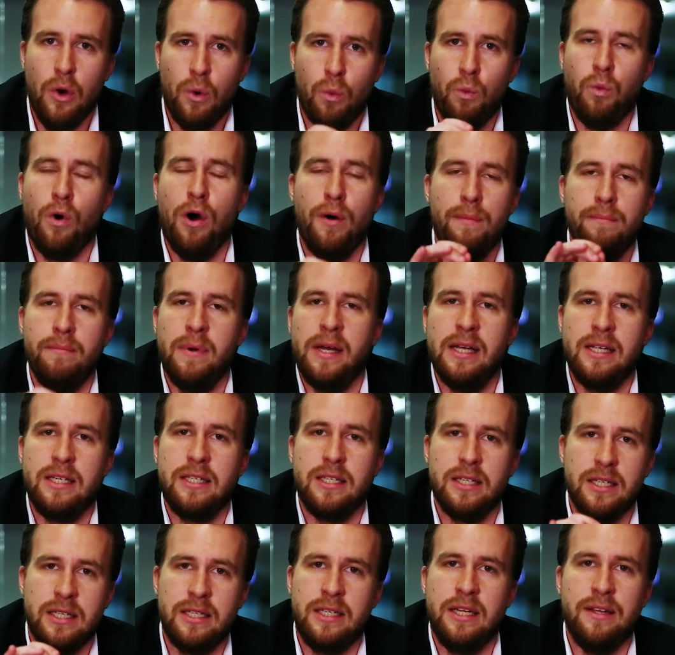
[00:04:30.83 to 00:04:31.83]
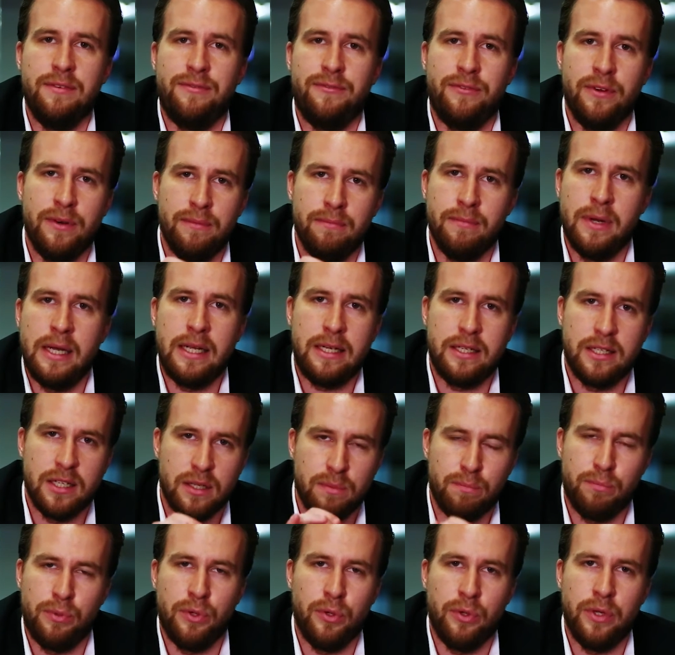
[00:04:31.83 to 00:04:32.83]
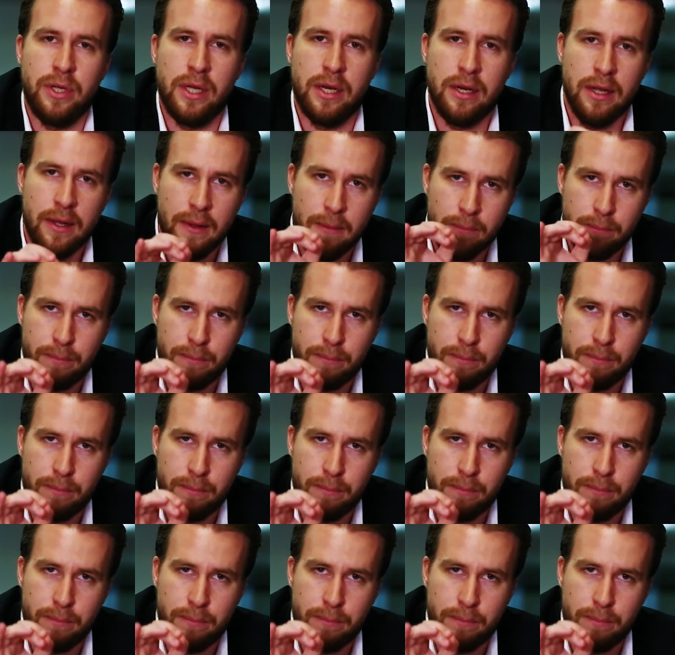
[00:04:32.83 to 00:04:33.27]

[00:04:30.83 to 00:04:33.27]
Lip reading: What makes us different makes us brilliant.